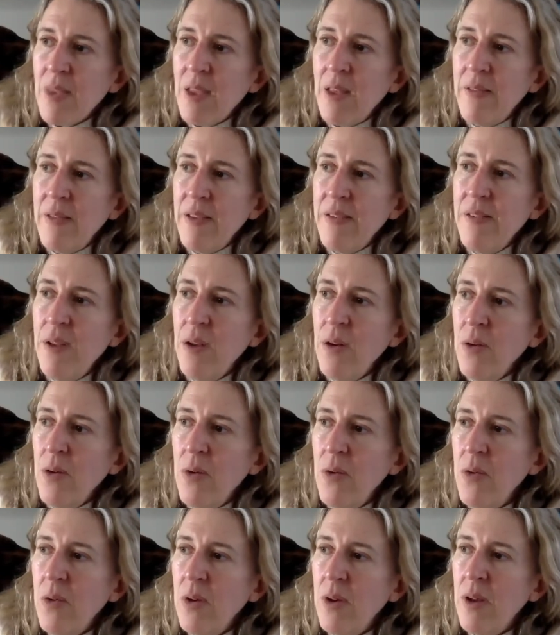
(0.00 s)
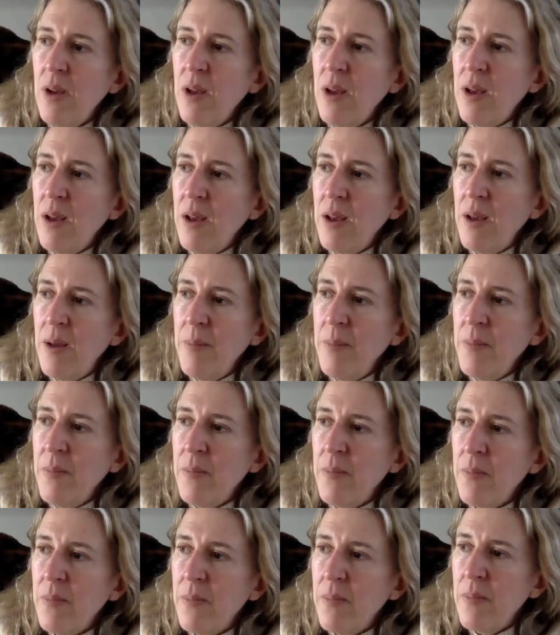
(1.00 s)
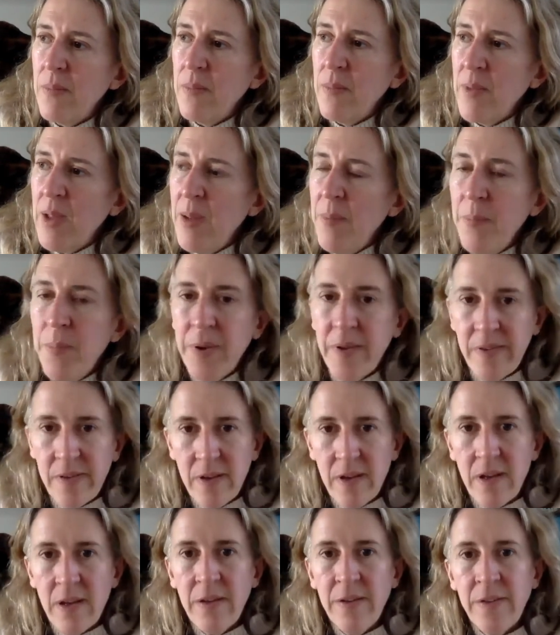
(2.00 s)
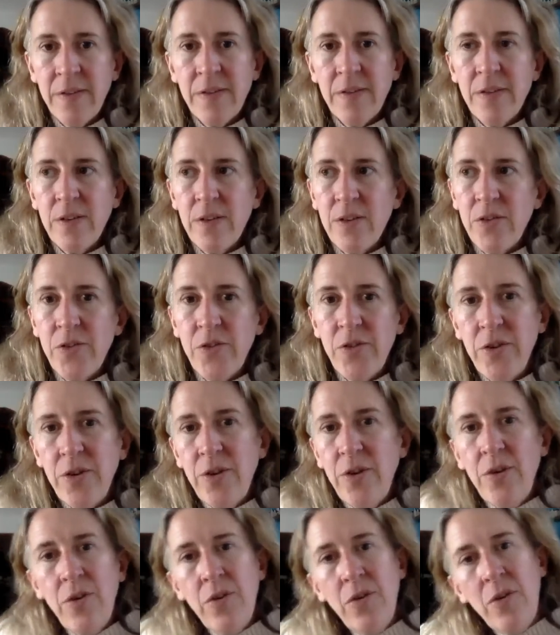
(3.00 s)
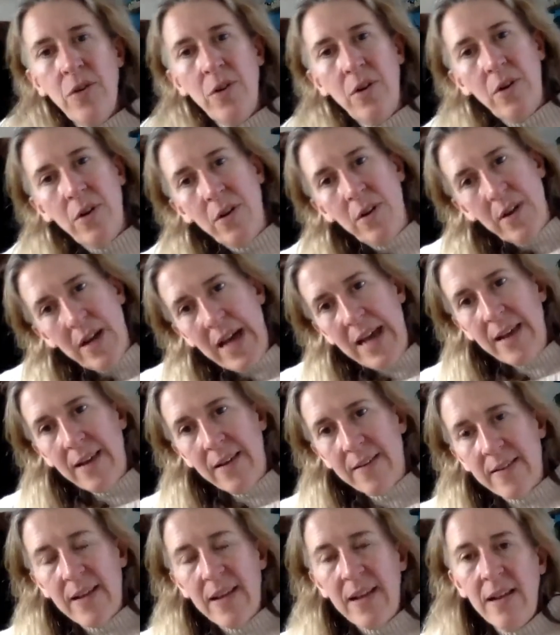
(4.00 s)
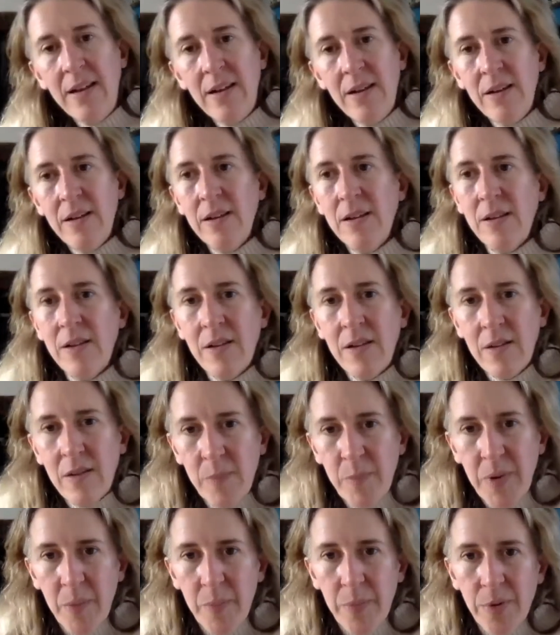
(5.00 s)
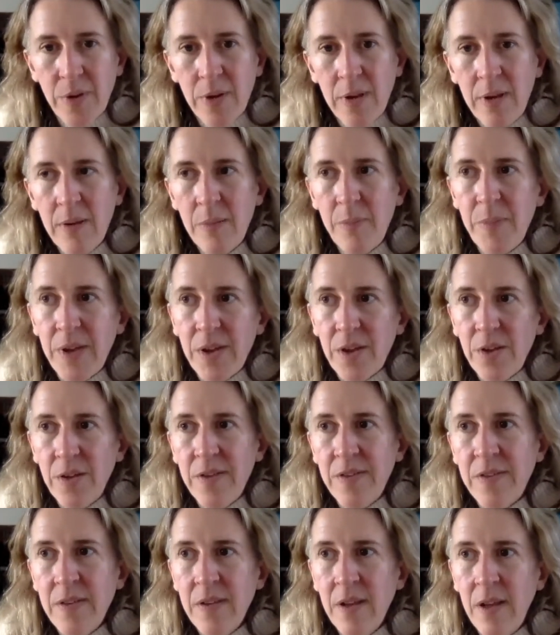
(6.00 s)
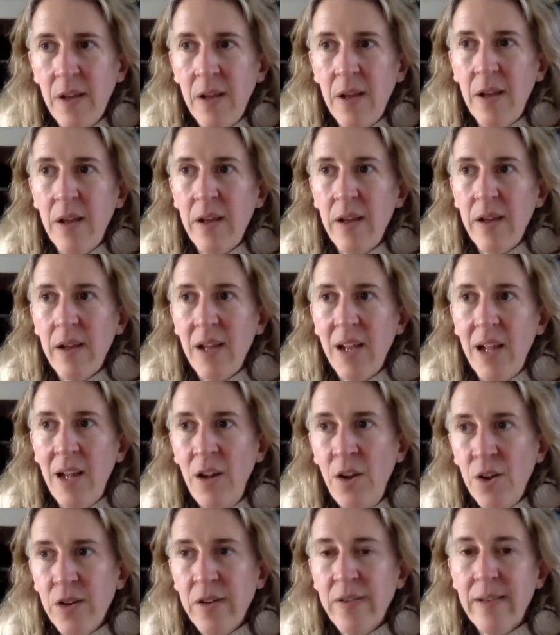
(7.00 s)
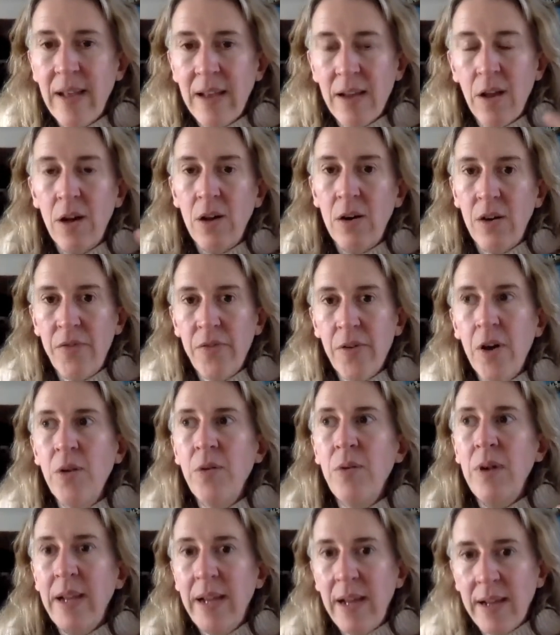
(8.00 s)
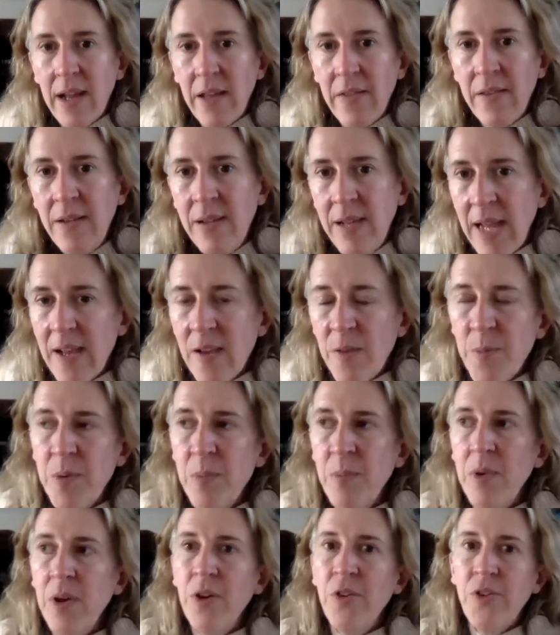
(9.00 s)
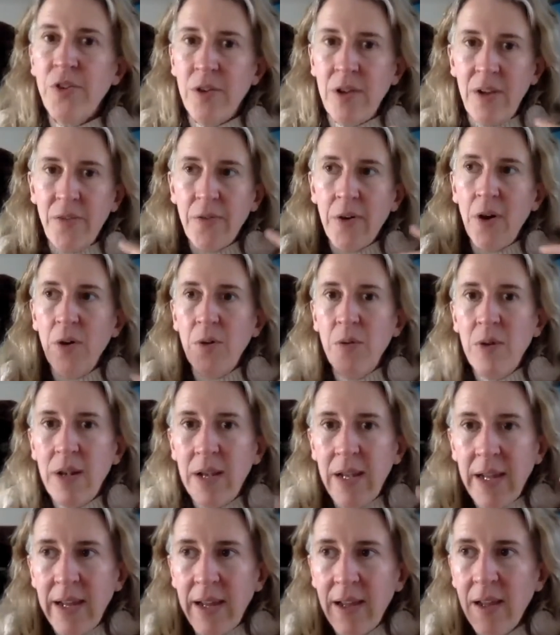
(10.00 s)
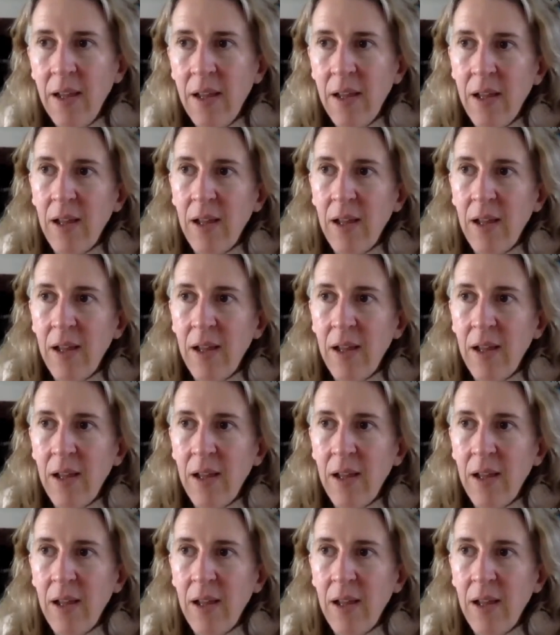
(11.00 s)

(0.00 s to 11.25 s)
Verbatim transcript: there's no um, impetus to exit the bubble because it looks like oh if only i get the next promotion if only